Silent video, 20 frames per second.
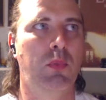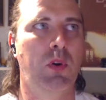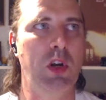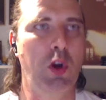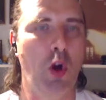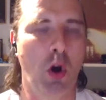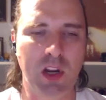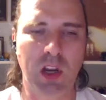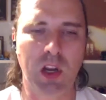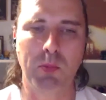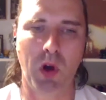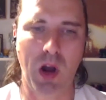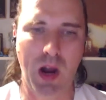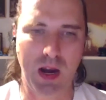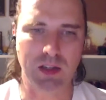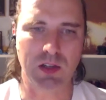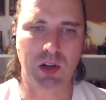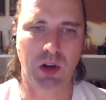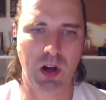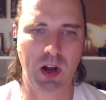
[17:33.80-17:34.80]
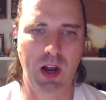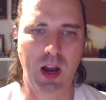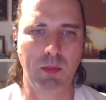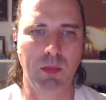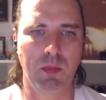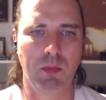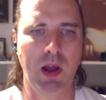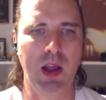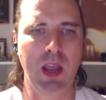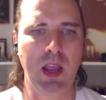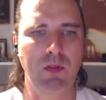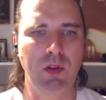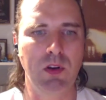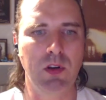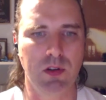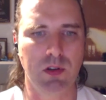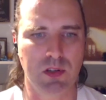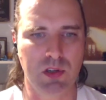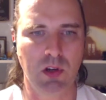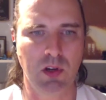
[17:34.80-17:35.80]
preoccupied time, but
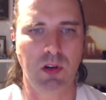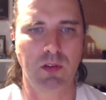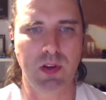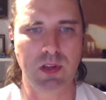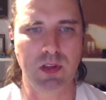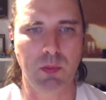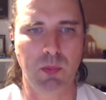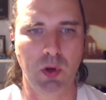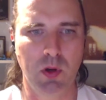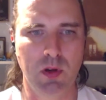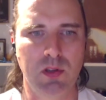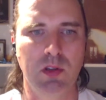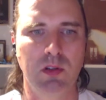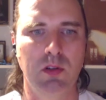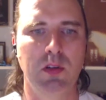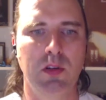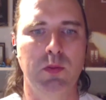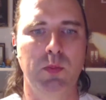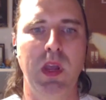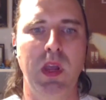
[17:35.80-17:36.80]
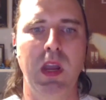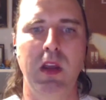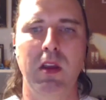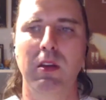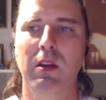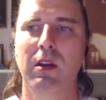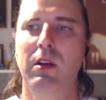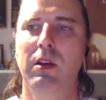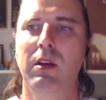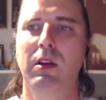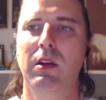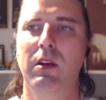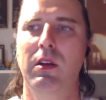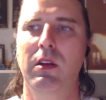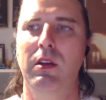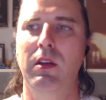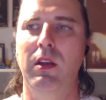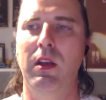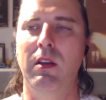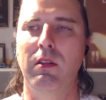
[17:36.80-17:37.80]
even yourself as a person who's been
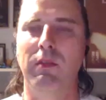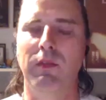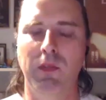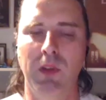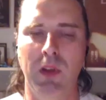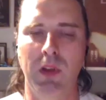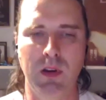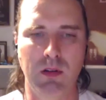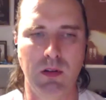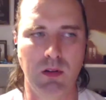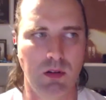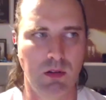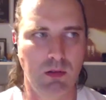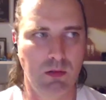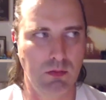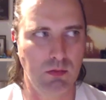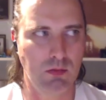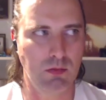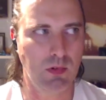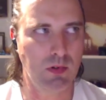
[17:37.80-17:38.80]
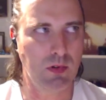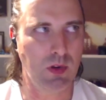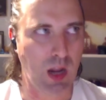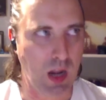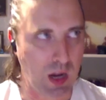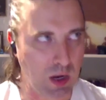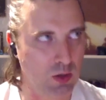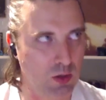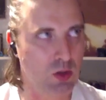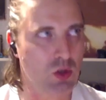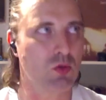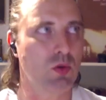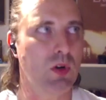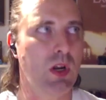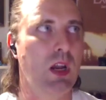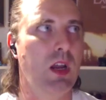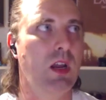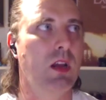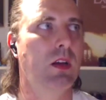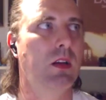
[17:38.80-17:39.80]
in the
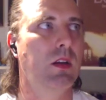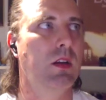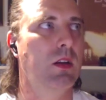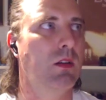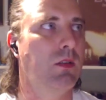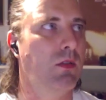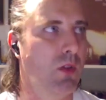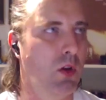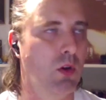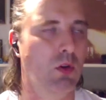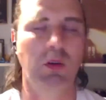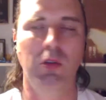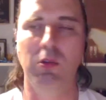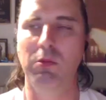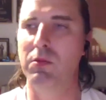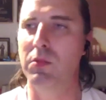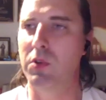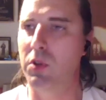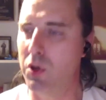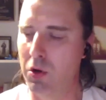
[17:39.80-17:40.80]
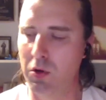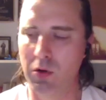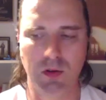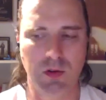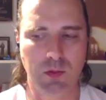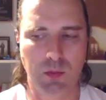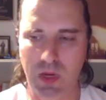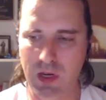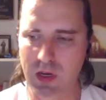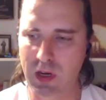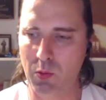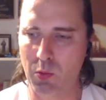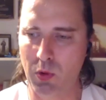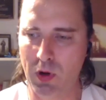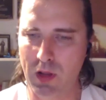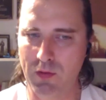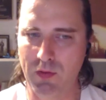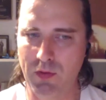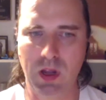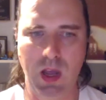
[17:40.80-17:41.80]
industry, film, news, media,
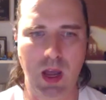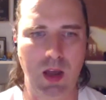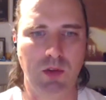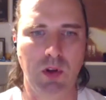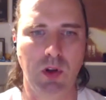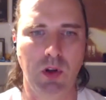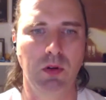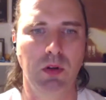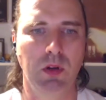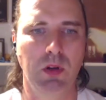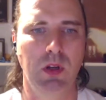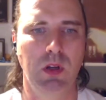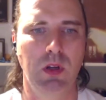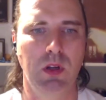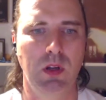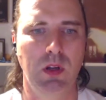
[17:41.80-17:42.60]
whatever have you,